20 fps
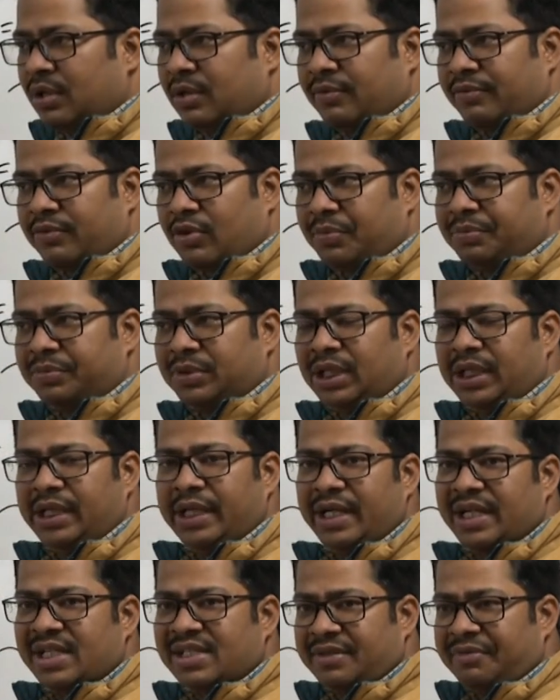from
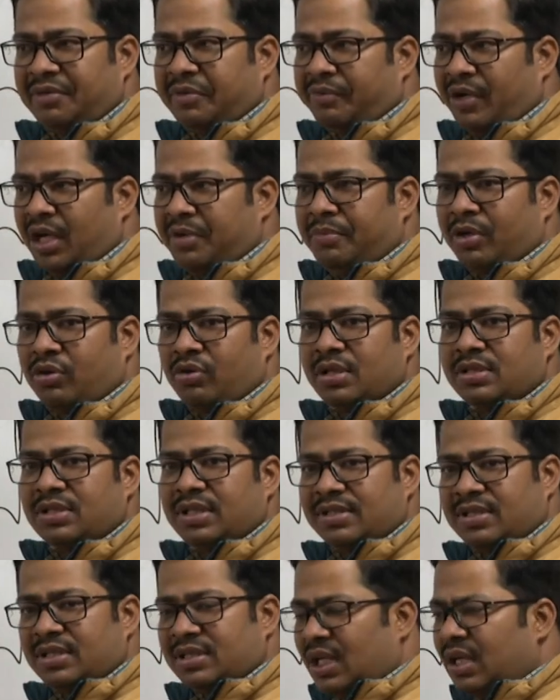3875 because
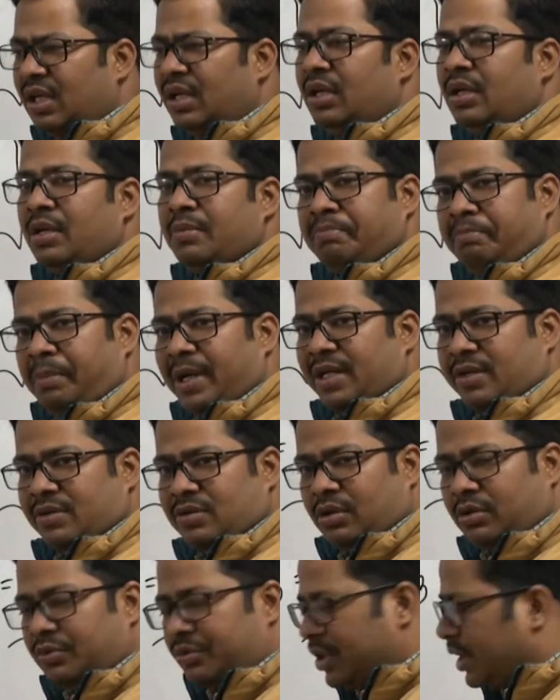this is a better
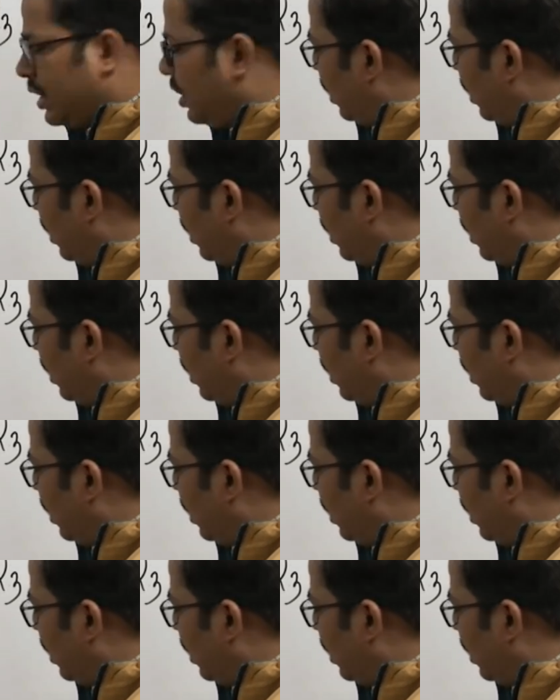solution